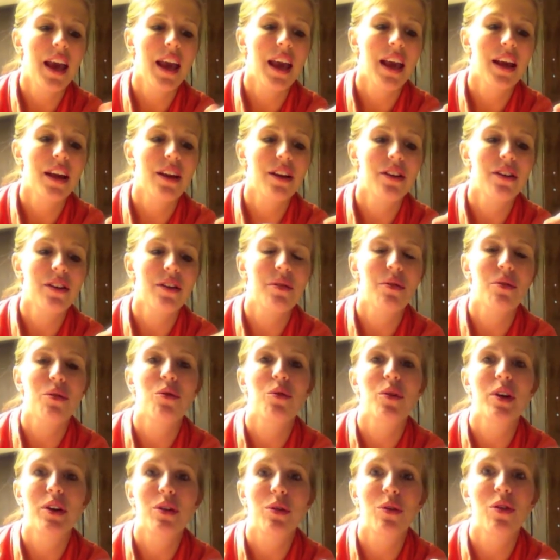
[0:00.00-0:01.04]
and
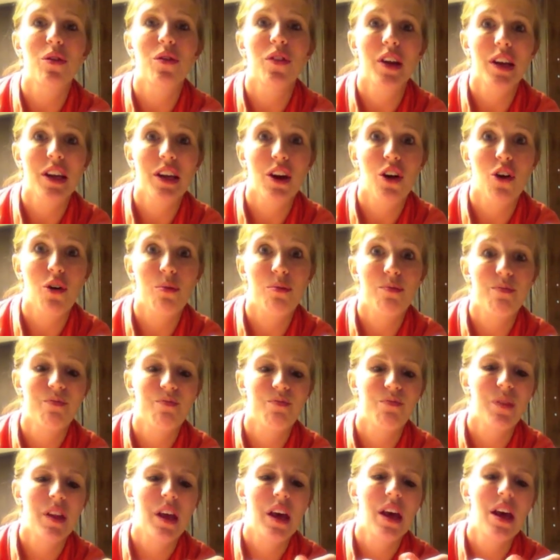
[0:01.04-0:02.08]
redo the video.
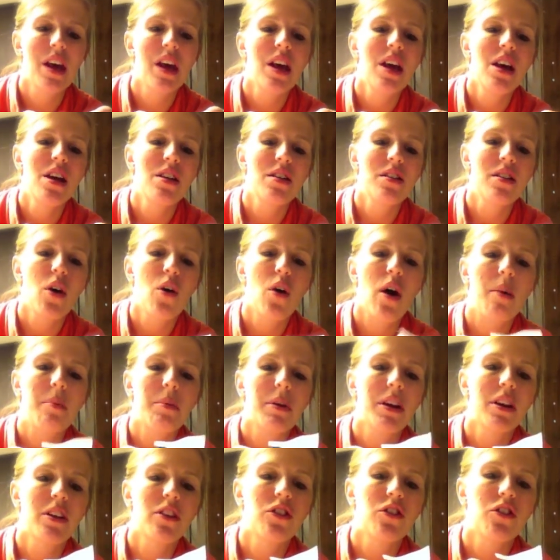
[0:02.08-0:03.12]
So I'm
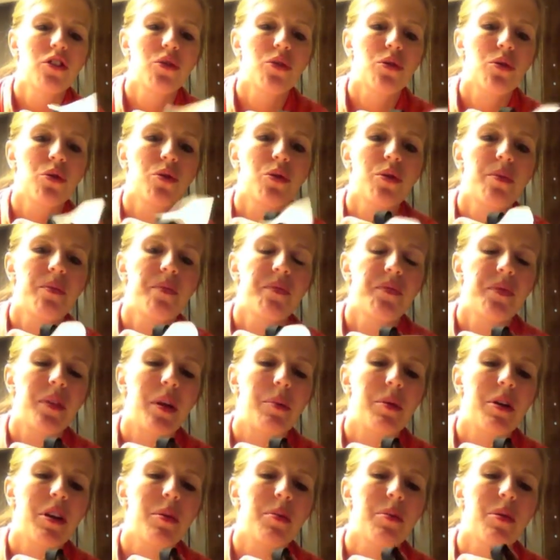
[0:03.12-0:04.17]
going
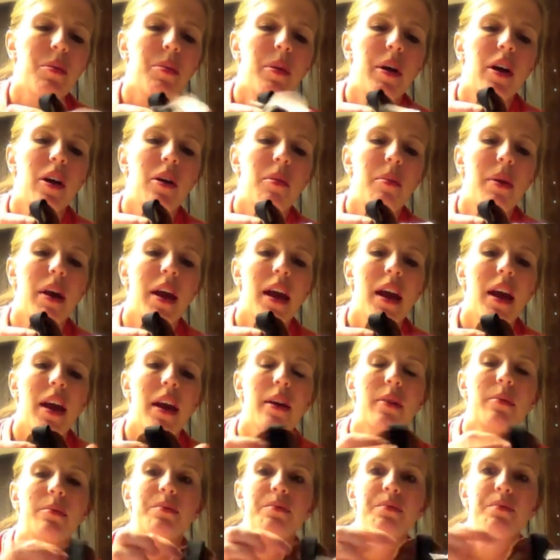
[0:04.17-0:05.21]
to prepare my
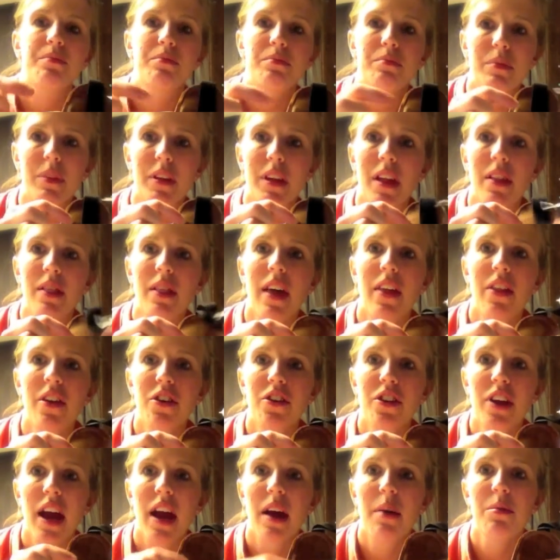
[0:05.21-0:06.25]
leather
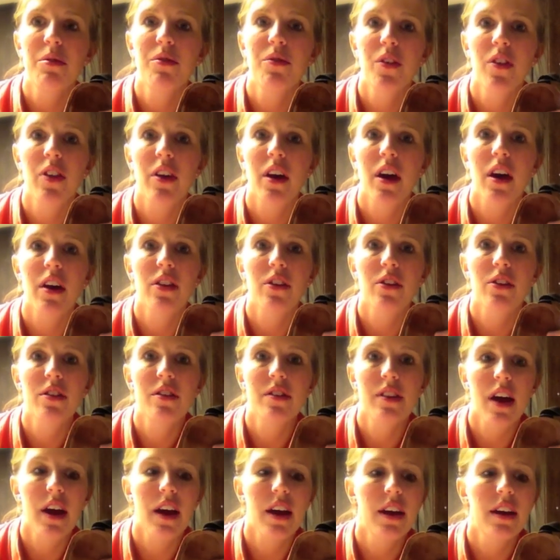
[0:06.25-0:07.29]
tabs for the other
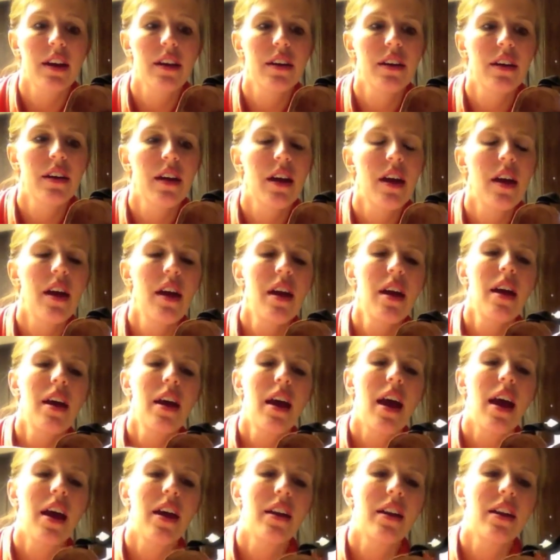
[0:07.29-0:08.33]
side,
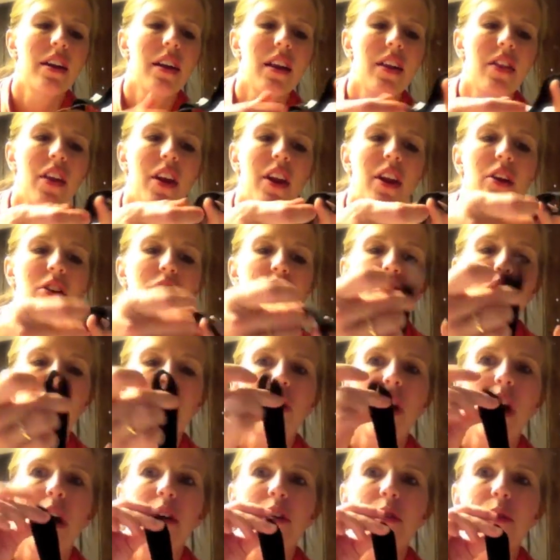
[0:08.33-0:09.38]
and then I'll show you
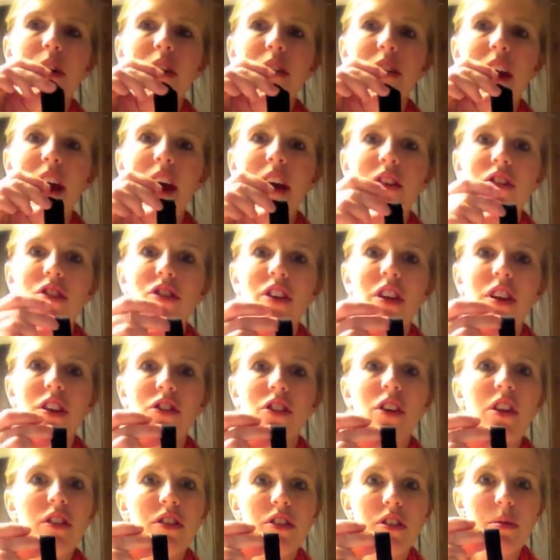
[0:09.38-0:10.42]
how to attach the
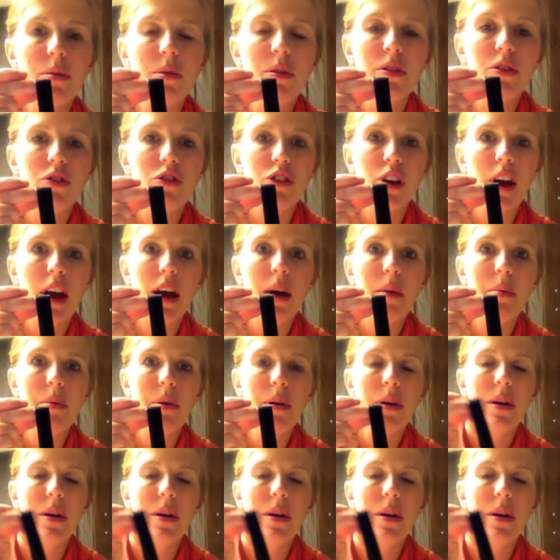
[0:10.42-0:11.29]
adjustable strap